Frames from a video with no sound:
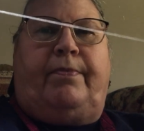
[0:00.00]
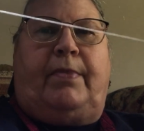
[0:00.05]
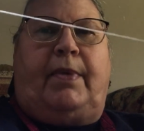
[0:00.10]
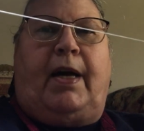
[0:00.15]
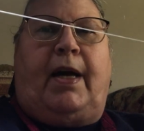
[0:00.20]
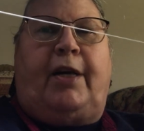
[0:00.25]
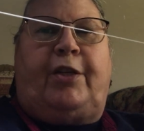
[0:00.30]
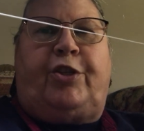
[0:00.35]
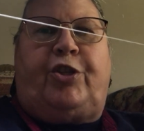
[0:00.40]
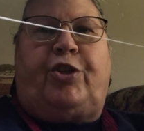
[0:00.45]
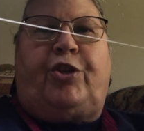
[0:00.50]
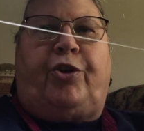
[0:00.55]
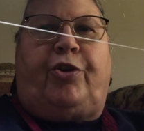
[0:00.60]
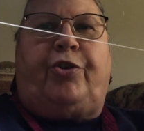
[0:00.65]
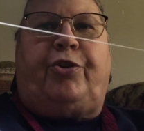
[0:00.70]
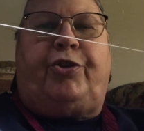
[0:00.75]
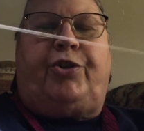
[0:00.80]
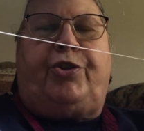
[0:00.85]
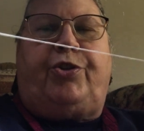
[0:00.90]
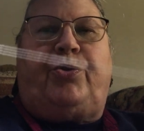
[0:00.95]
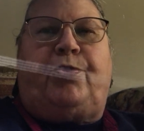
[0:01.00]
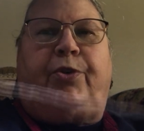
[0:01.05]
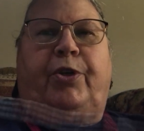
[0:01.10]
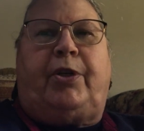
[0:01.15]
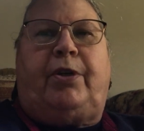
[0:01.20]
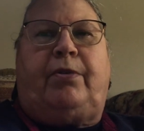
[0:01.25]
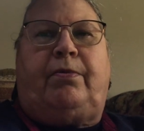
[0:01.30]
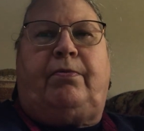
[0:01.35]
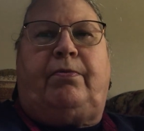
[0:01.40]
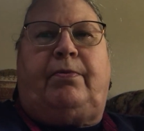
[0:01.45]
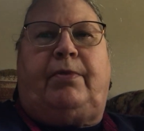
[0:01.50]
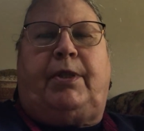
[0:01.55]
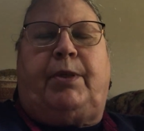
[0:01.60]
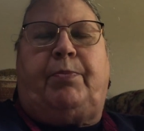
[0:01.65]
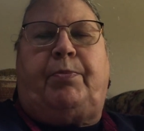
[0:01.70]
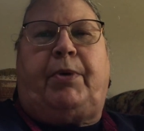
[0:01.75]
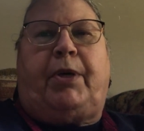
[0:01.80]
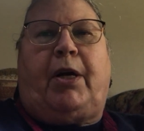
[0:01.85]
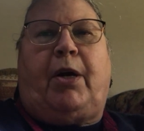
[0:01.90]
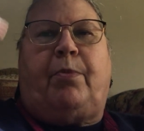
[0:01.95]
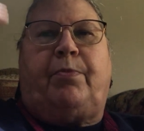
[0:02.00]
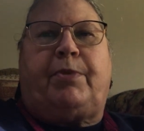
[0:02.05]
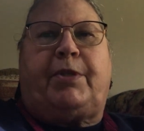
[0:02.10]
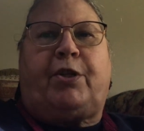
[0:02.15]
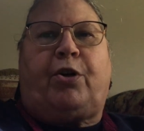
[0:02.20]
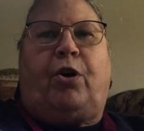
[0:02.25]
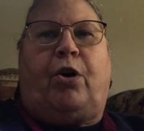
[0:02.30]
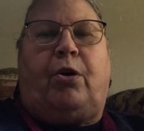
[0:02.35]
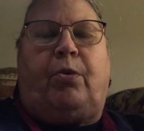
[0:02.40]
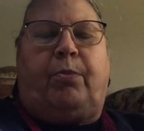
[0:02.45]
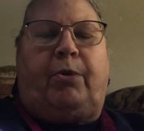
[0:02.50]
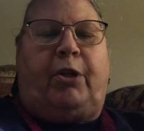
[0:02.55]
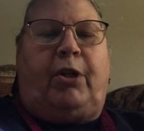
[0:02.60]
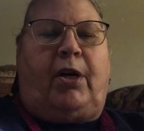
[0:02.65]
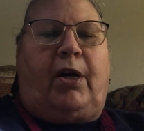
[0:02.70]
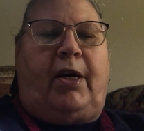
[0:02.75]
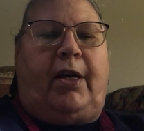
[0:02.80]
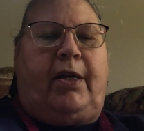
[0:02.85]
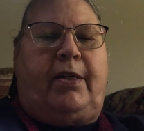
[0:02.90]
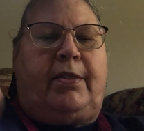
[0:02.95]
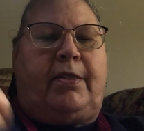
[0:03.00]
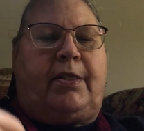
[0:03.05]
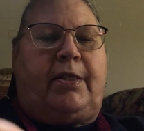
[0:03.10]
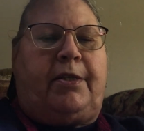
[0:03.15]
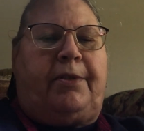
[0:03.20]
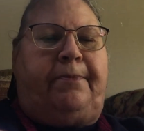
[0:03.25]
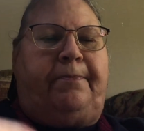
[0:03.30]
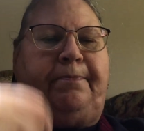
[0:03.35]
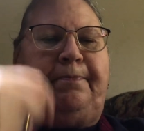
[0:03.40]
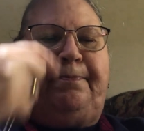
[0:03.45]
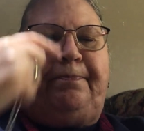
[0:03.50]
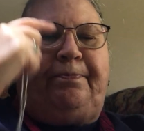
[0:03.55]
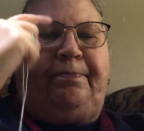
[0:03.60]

add sugar to it, and it becomes caramelized, and